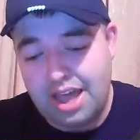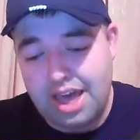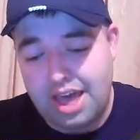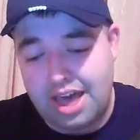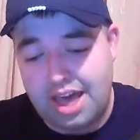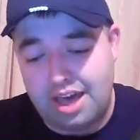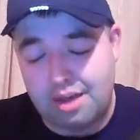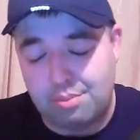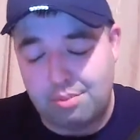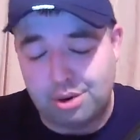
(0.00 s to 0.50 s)

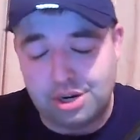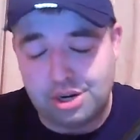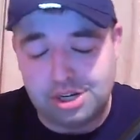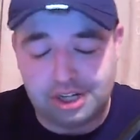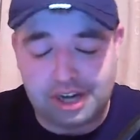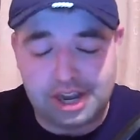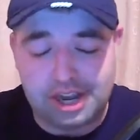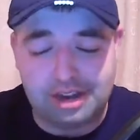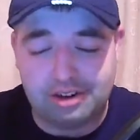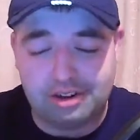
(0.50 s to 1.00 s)

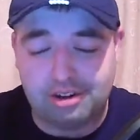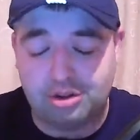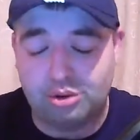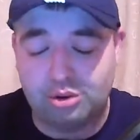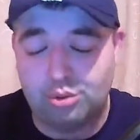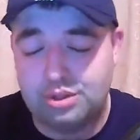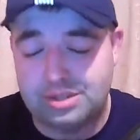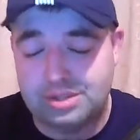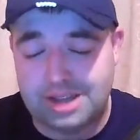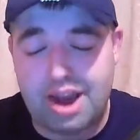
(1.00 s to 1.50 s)
Appreciated,
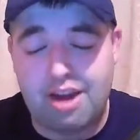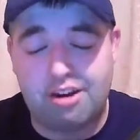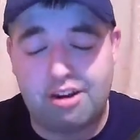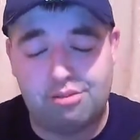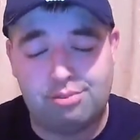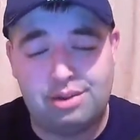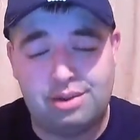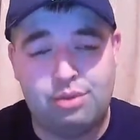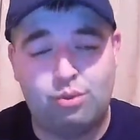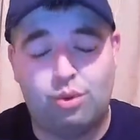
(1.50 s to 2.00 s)
who is arguably